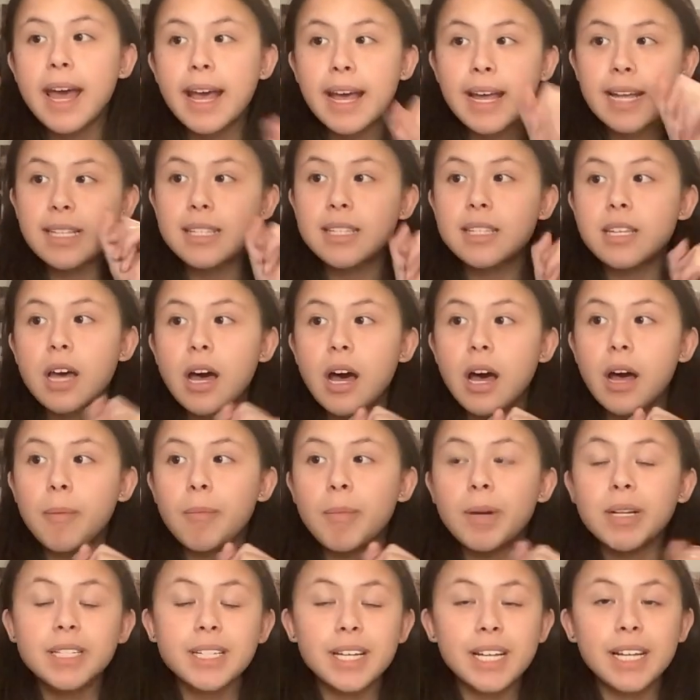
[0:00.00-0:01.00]
is uh,
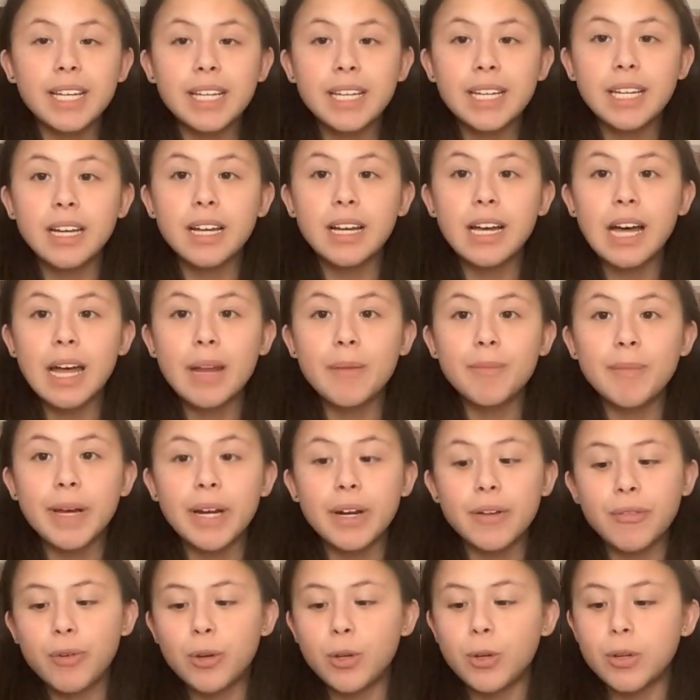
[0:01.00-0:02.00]
much cleaner and
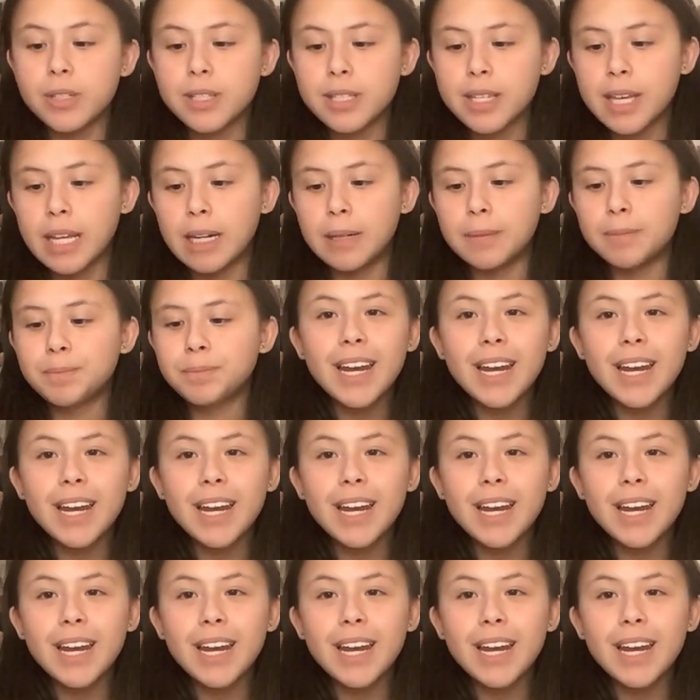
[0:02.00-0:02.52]
better for your skin.